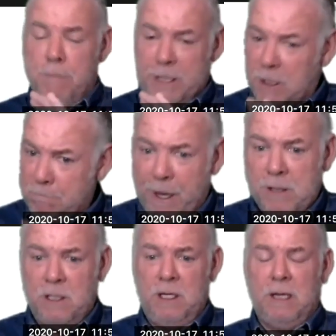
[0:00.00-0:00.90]
But
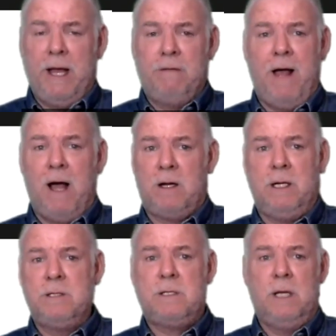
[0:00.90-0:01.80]
compared to the Atlanta
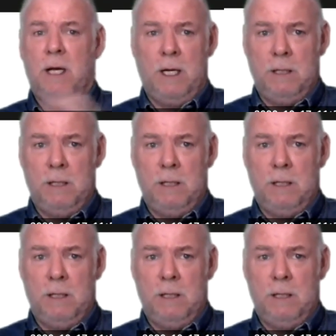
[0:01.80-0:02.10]
Falcons,